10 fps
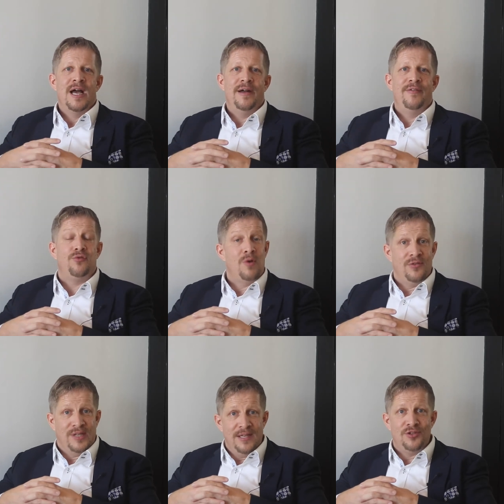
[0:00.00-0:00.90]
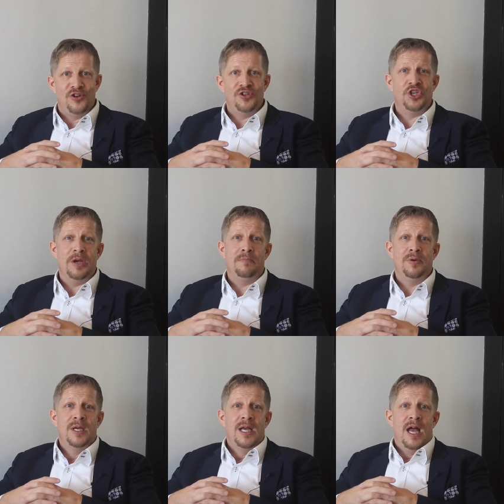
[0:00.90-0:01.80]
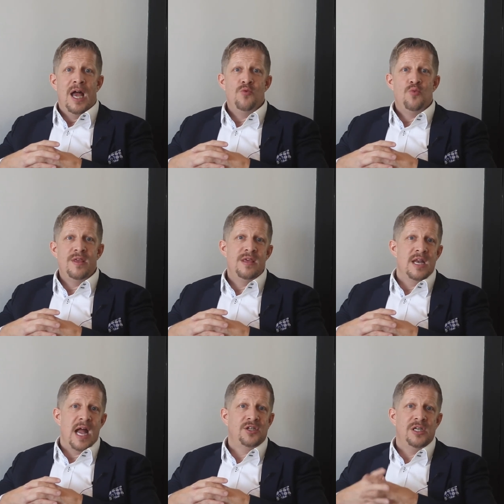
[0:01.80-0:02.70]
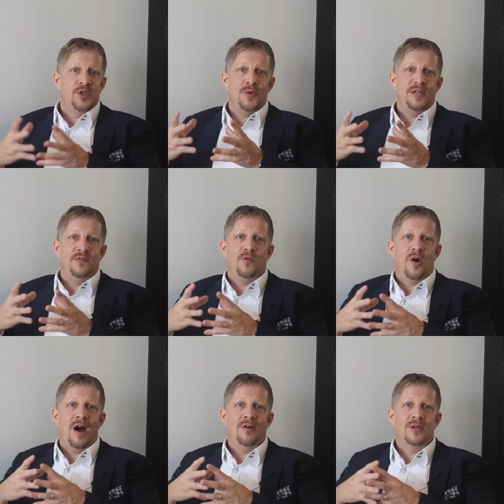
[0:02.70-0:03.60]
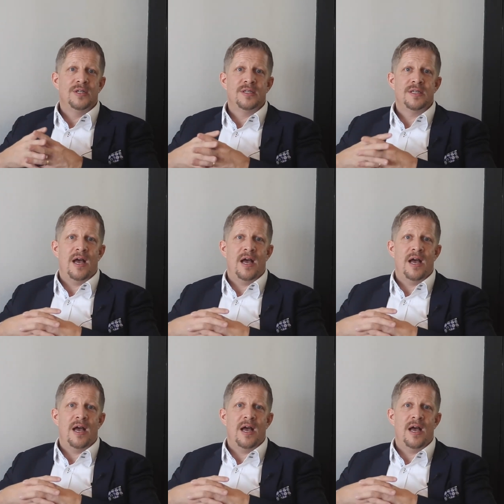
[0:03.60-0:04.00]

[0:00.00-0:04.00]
throughout the internship. And within actually 24 hours,